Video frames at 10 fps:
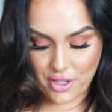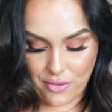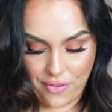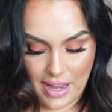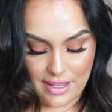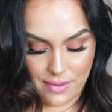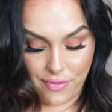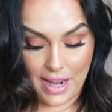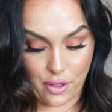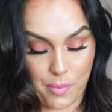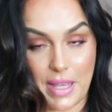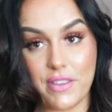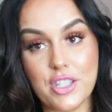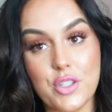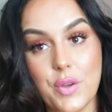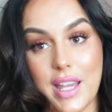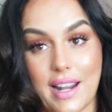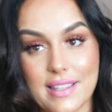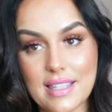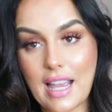our fi final bathing suit, and
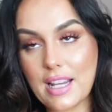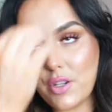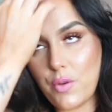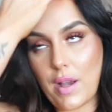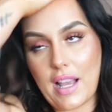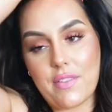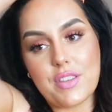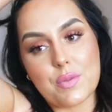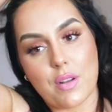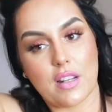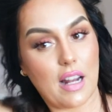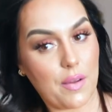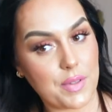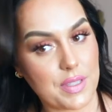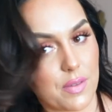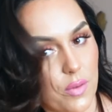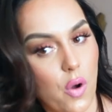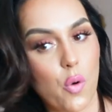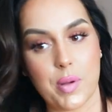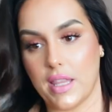I, I knew I got this one, and I was
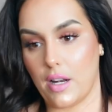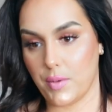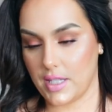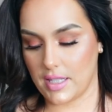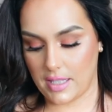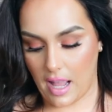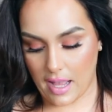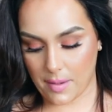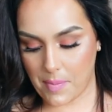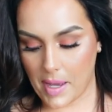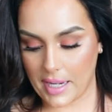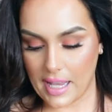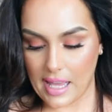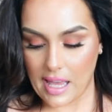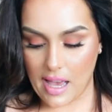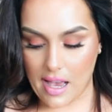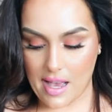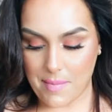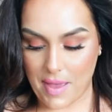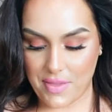hoping that it was in stock. But
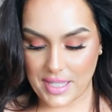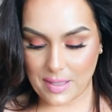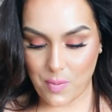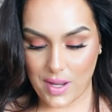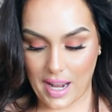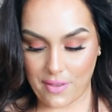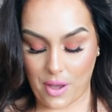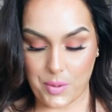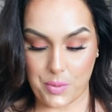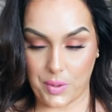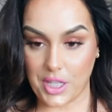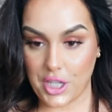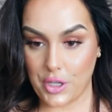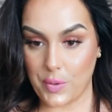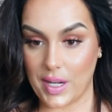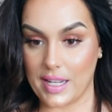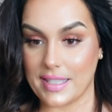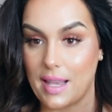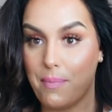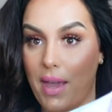um, this one I thought was really cute. It is a